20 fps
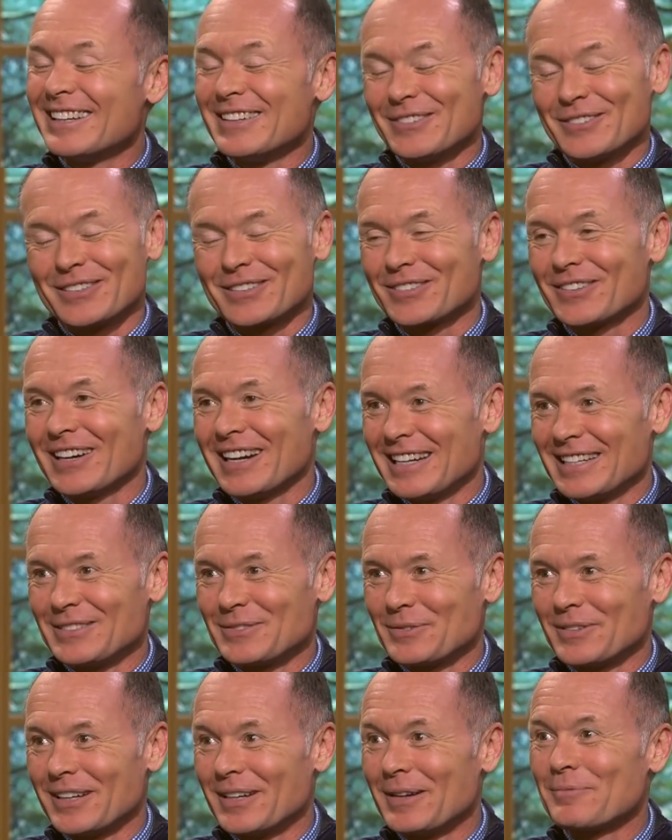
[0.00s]
Yeah. Well,
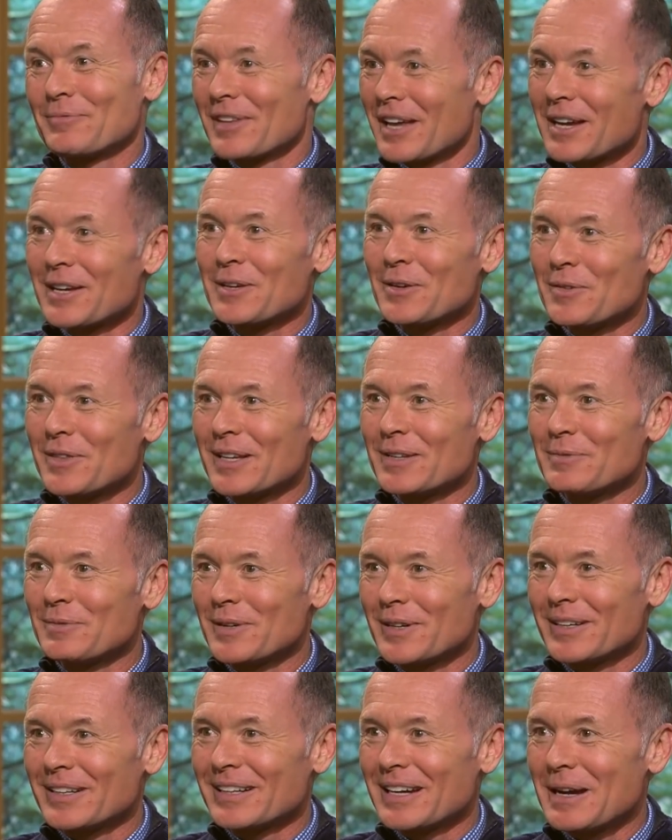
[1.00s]
great. Well, um, thank you that
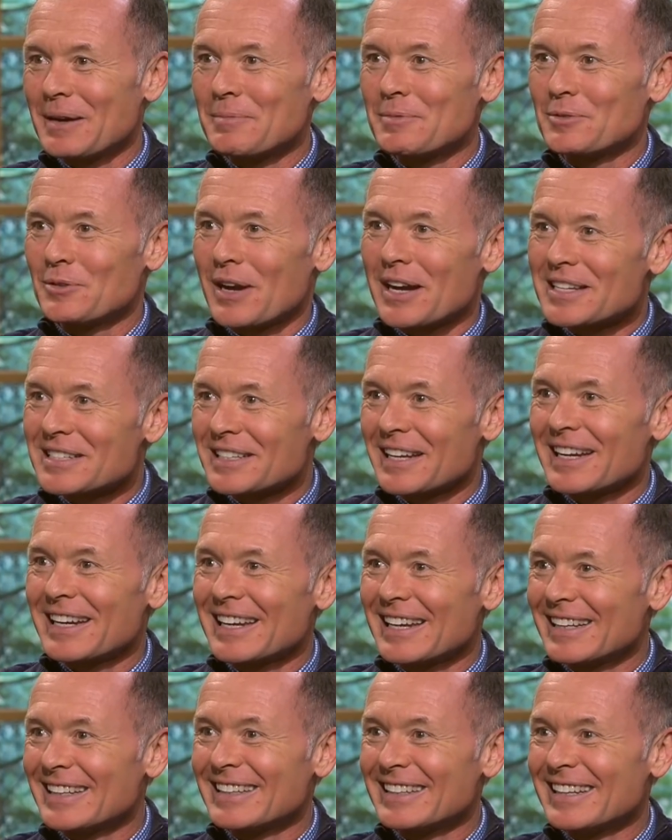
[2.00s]
we're um,
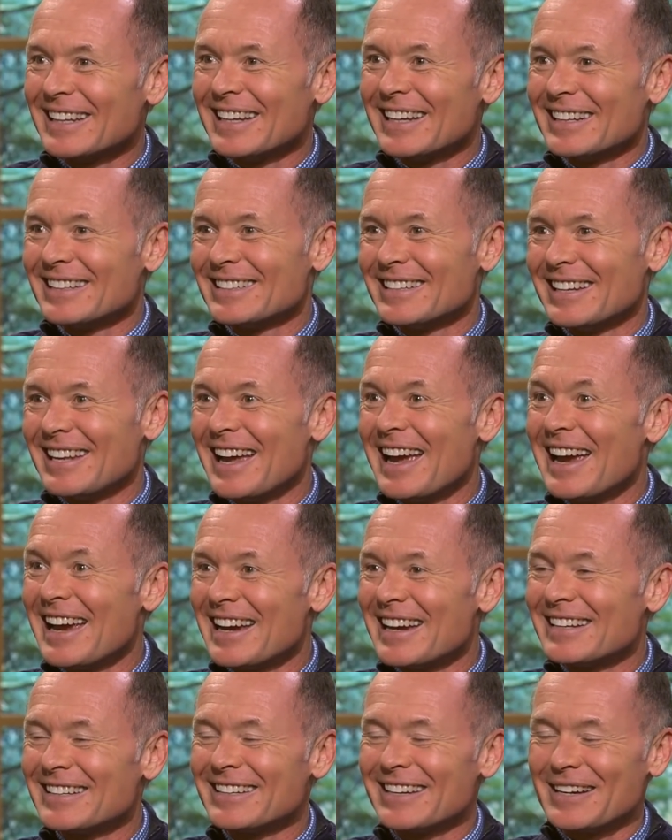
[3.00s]
translating
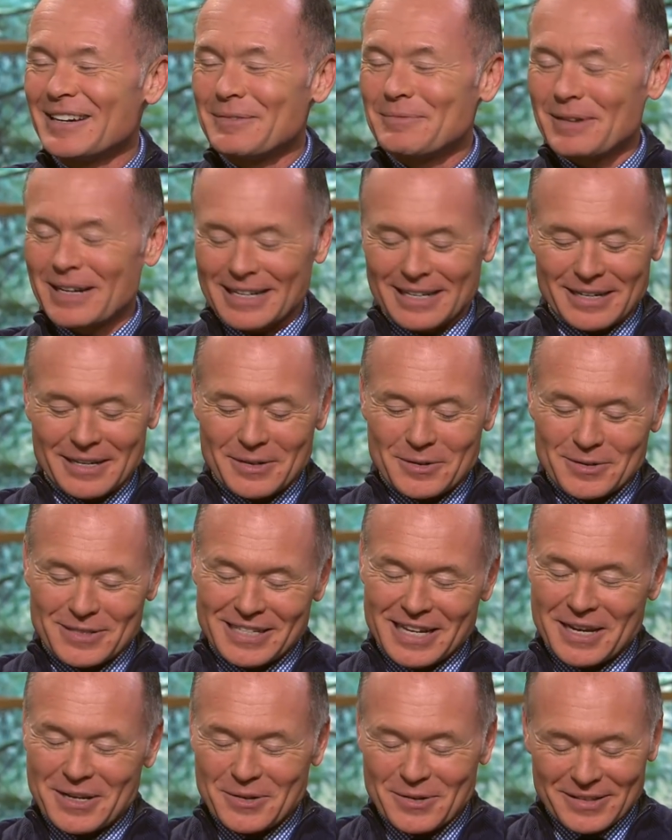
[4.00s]
today, and um, I can
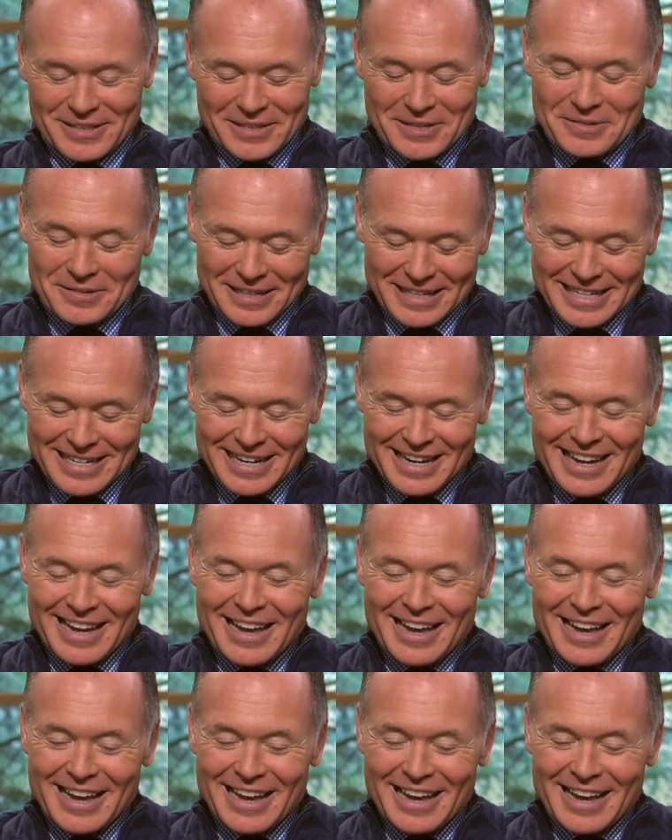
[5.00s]
understand you clearly.